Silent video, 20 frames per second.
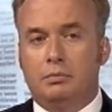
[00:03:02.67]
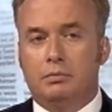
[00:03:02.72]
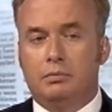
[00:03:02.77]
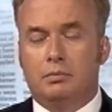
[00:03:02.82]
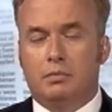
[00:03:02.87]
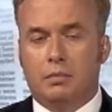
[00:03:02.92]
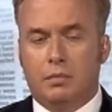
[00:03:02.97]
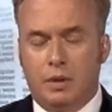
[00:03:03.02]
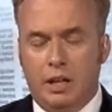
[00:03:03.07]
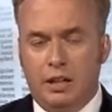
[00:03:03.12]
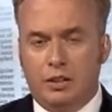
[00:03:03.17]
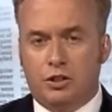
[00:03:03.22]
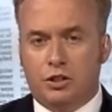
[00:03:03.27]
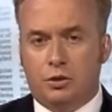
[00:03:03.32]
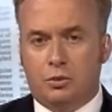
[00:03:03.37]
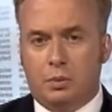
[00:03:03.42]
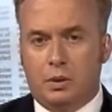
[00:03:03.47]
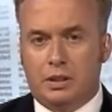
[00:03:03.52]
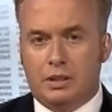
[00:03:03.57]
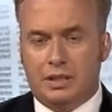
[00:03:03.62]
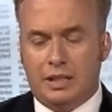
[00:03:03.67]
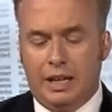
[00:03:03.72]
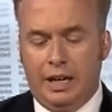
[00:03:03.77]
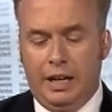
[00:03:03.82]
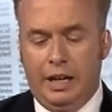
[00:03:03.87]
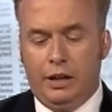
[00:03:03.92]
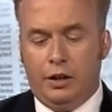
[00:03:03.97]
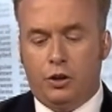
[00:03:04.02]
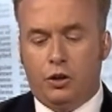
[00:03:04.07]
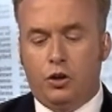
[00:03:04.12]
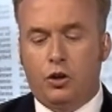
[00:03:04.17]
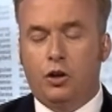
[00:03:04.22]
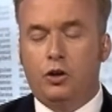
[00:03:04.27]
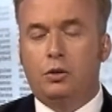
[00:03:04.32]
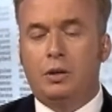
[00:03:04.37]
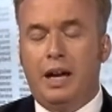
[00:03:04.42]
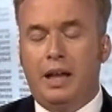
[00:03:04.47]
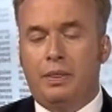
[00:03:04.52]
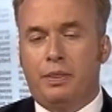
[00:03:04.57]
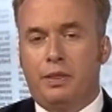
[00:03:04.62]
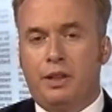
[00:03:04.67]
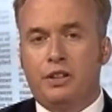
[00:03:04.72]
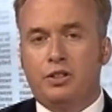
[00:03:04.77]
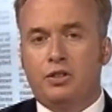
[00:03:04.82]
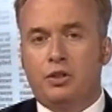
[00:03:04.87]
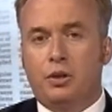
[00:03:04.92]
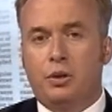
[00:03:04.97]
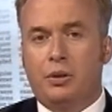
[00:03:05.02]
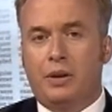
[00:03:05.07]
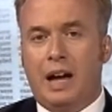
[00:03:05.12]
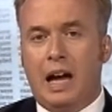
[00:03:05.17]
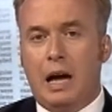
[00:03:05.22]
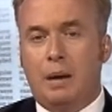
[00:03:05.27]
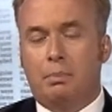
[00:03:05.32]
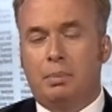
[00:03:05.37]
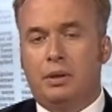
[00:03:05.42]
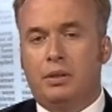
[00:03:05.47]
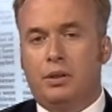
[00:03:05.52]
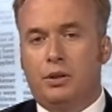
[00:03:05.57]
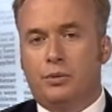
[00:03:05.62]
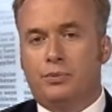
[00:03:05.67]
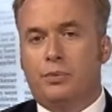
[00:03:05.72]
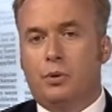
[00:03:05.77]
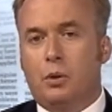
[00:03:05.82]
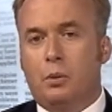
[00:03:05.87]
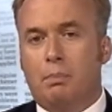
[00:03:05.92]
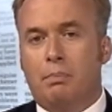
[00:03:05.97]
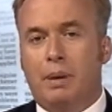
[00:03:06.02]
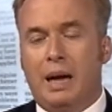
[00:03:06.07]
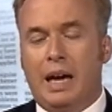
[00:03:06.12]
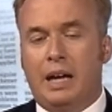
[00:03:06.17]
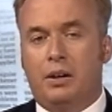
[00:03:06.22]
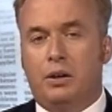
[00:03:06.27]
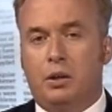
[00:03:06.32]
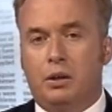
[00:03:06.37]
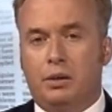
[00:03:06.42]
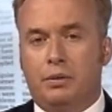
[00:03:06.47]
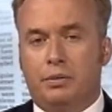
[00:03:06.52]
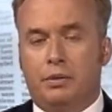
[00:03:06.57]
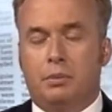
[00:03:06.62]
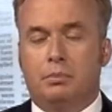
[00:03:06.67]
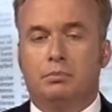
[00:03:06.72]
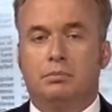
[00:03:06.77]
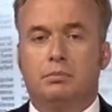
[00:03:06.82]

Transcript: They just want to say this could happen, therefore ban all of them.